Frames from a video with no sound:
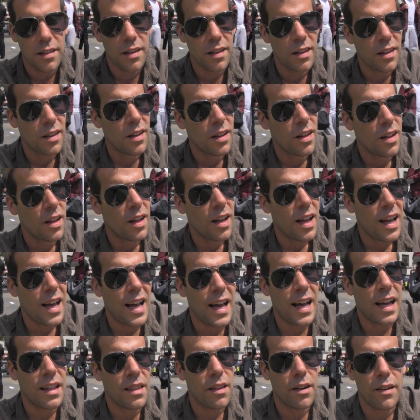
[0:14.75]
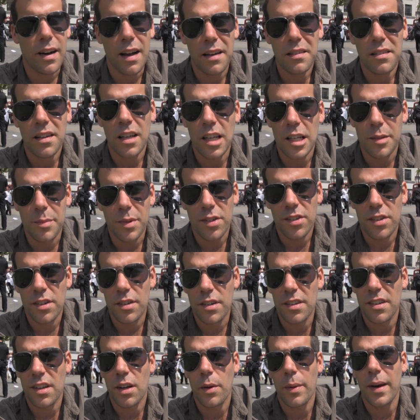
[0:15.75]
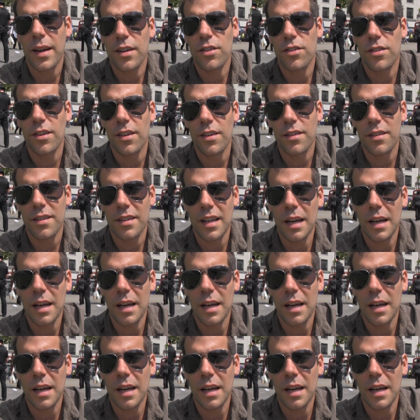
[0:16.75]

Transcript: And they're asking him a series of questions.